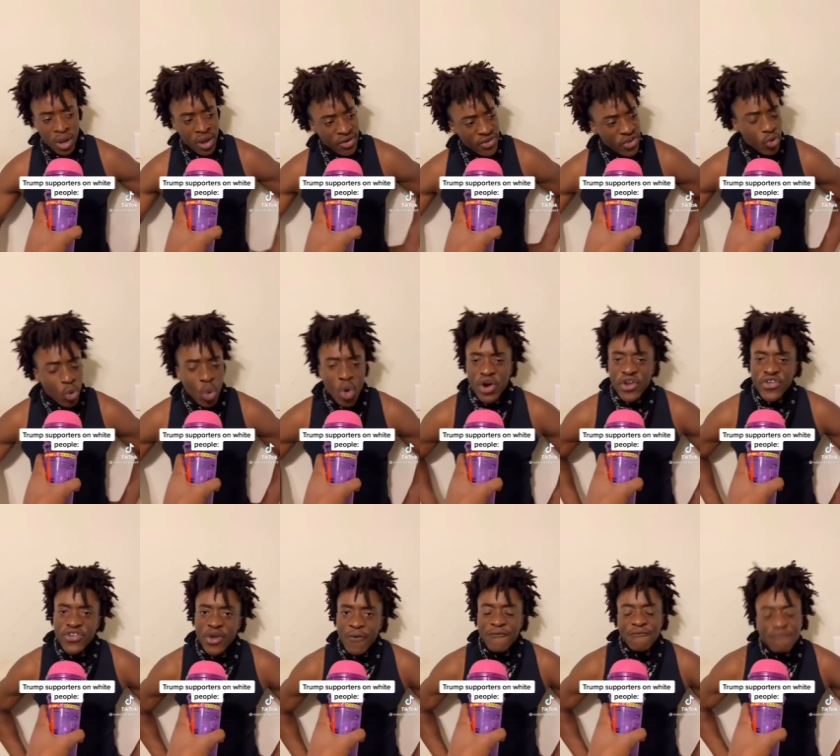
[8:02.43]
This world is
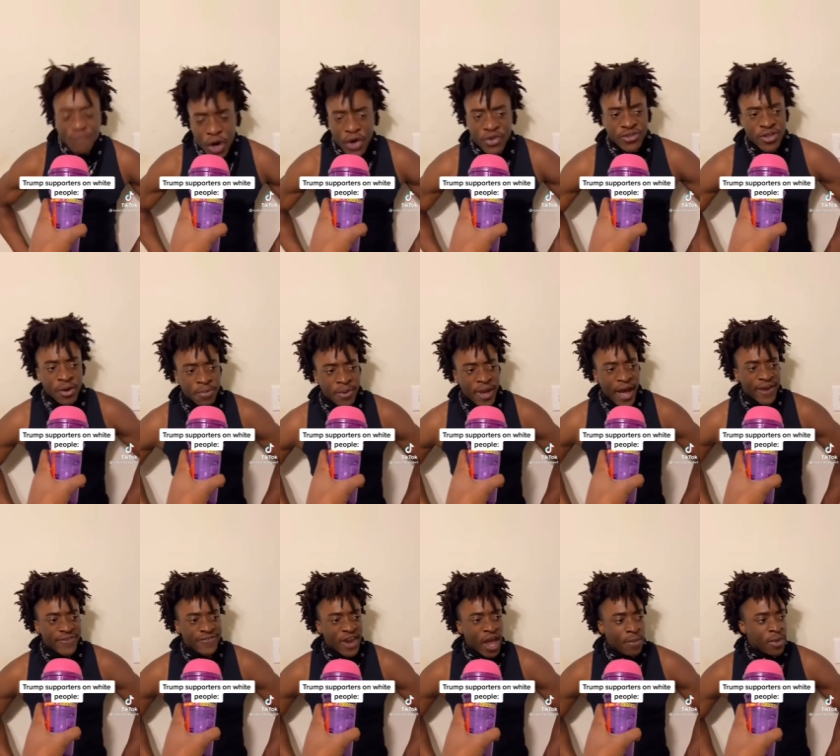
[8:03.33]
so fucked up,
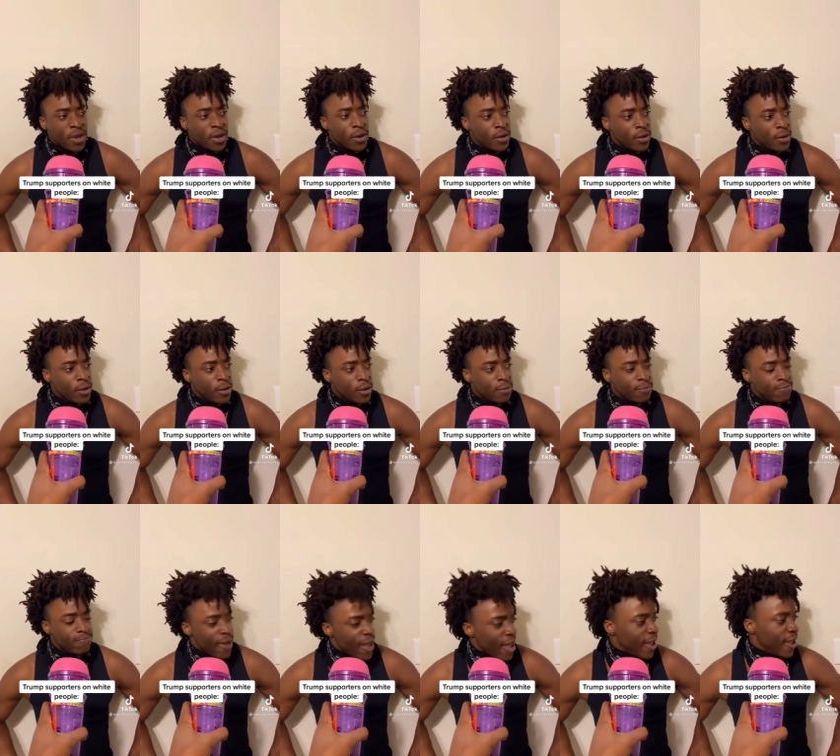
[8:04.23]
goddammit.
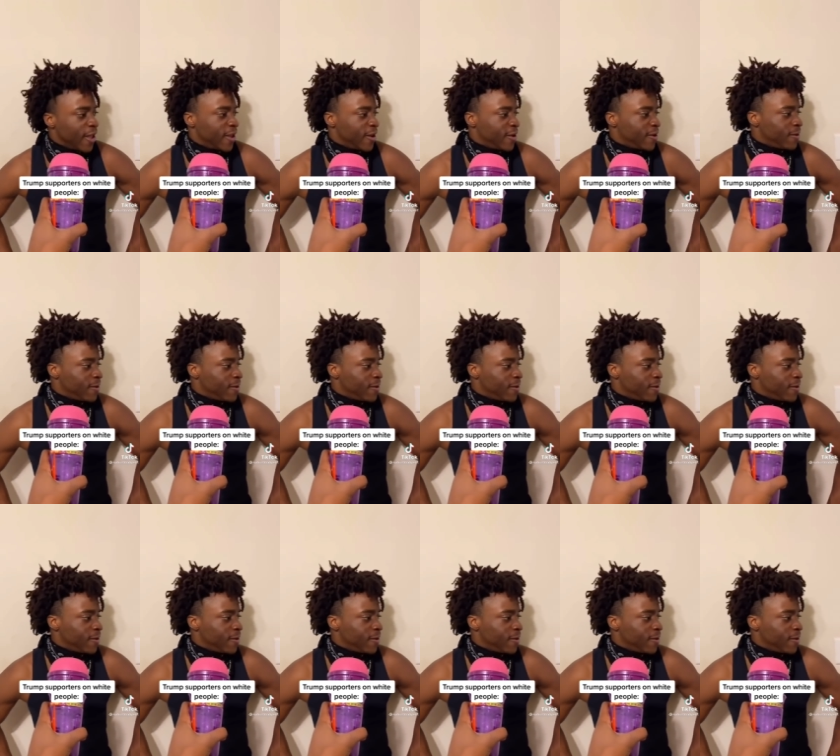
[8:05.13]
Man!